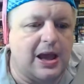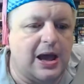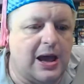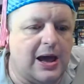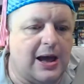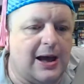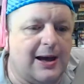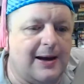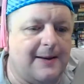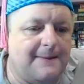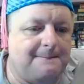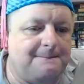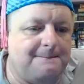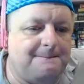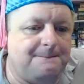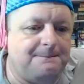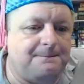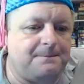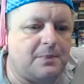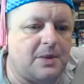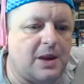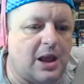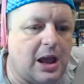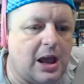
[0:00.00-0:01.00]

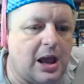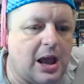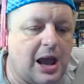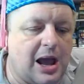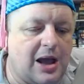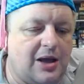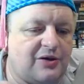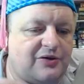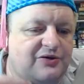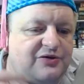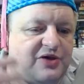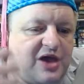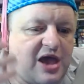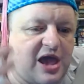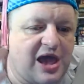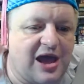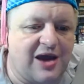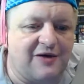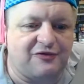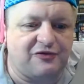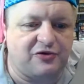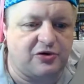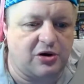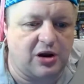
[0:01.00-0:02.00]
I'll say
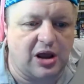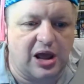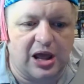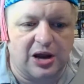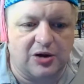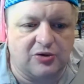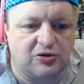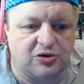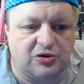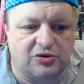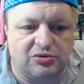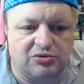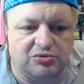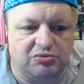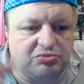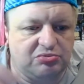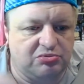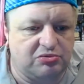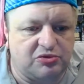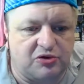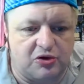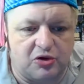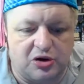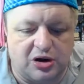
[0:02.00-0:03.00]
after
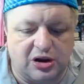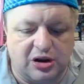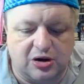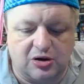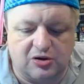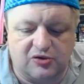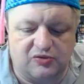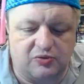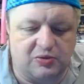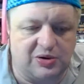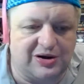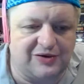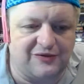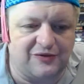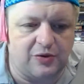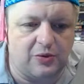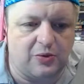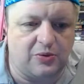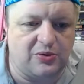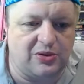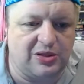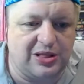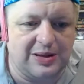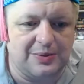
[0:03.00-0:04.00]
130 or whatever
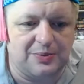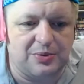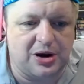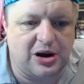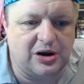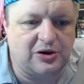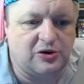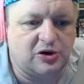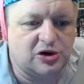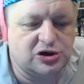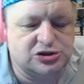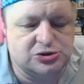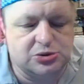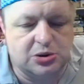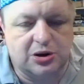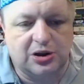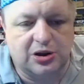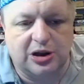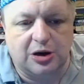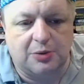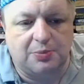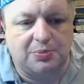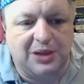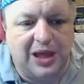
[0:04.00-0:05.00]
the number I told you
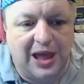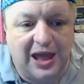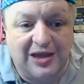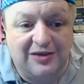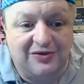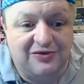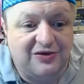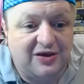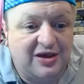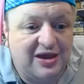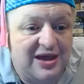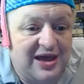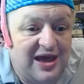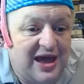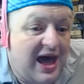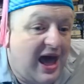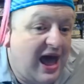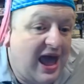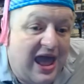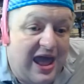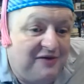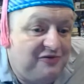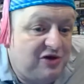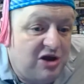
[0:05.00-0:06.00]
earlier plays,
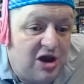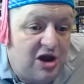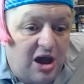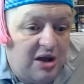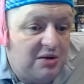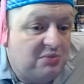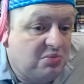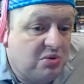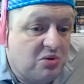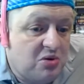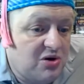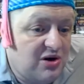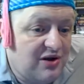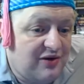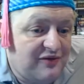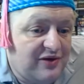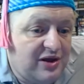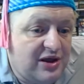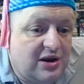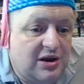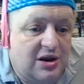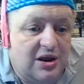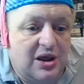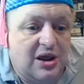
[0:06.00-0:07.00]
I haven't gotten bored of
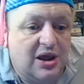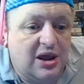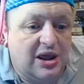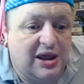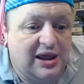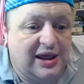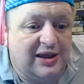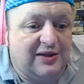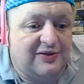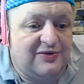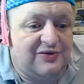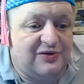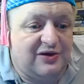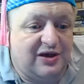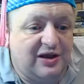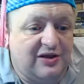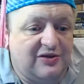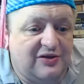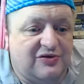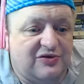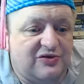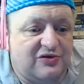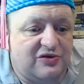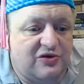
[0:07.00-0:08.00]
it.
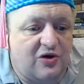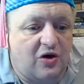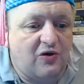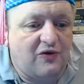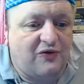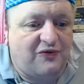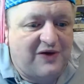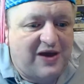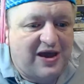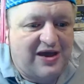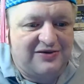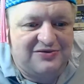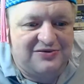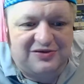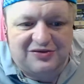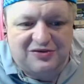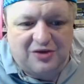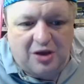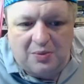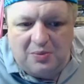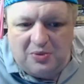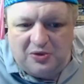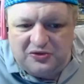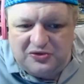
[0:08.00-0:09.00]
It's so fast, it's
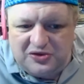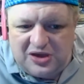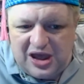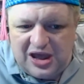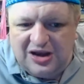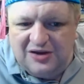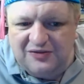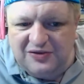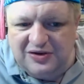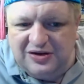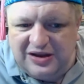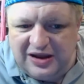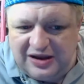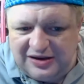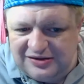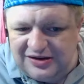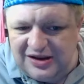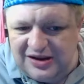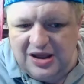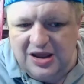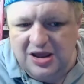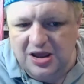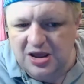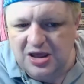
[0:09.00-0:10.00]
almost kind of
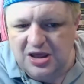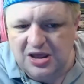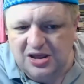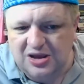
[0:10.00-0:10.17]
addicting.